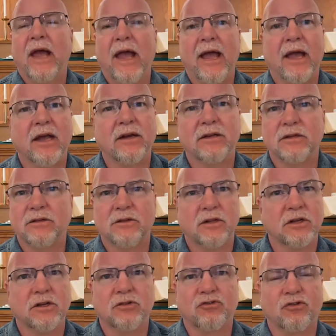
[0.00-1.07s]
and
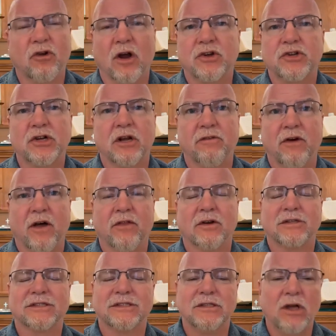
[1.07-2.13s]
the destruction of
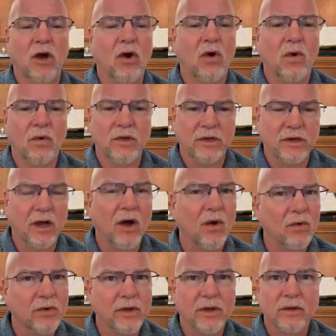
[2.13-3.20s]
others. No, you
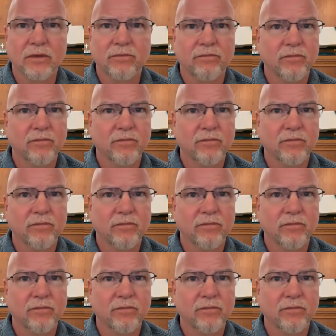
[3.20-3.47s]
don't.